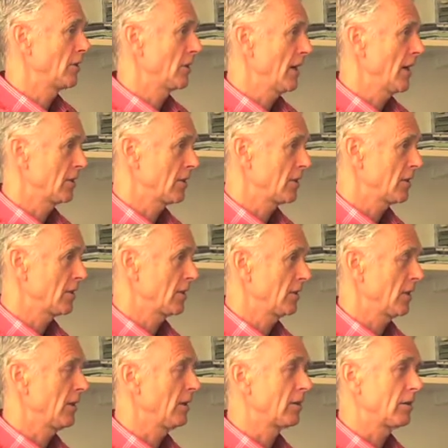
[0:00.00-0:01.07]
gases
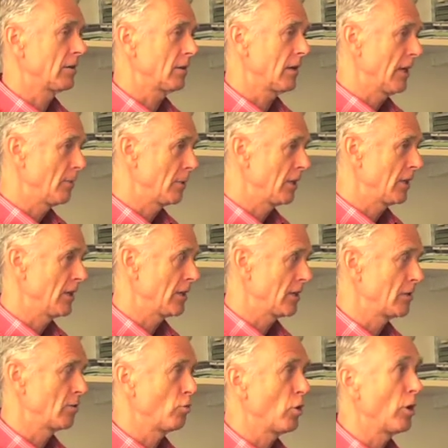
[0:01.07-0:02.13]
and climate change
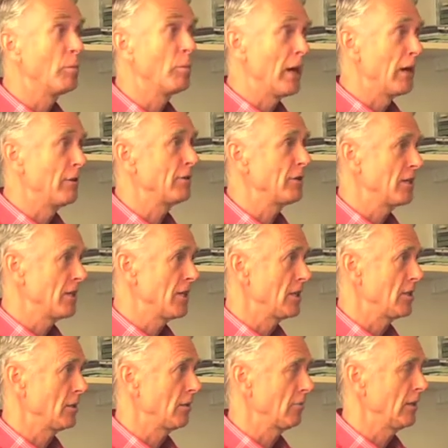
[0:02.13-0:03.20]
is one
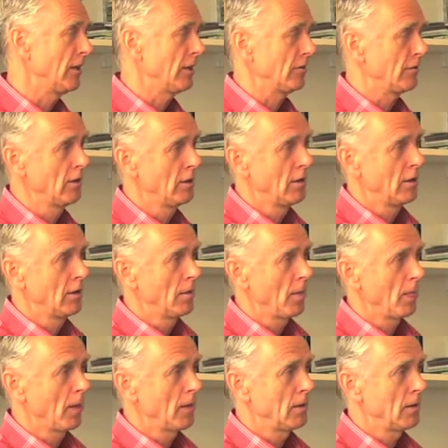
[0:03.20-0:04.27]
manifestation of that.
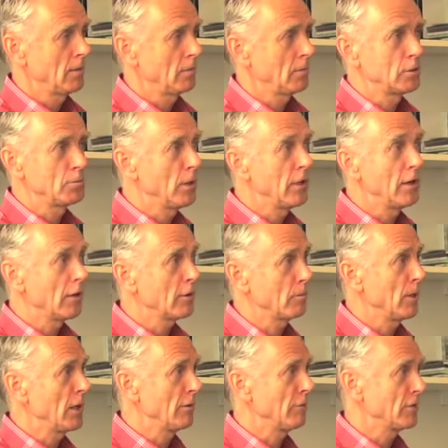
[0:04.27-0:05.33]
There's many other
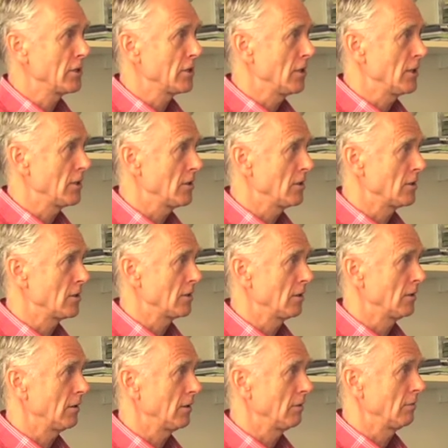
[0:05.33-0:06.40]
manifestations.
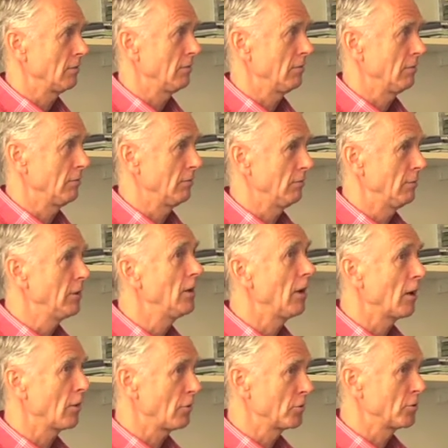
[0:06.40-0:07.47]
We
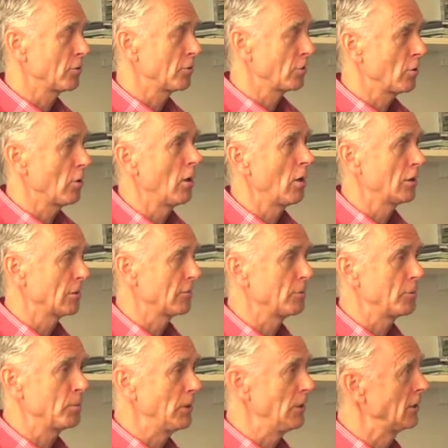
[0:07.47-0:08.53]
are also the cause of
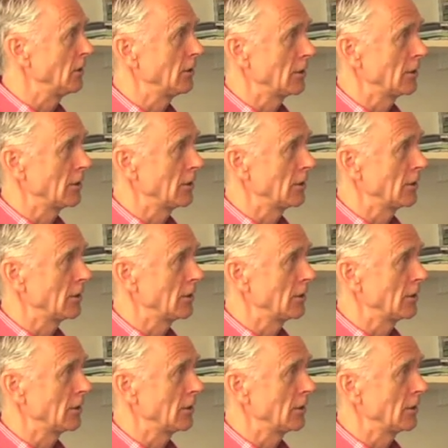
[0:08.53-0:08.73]
species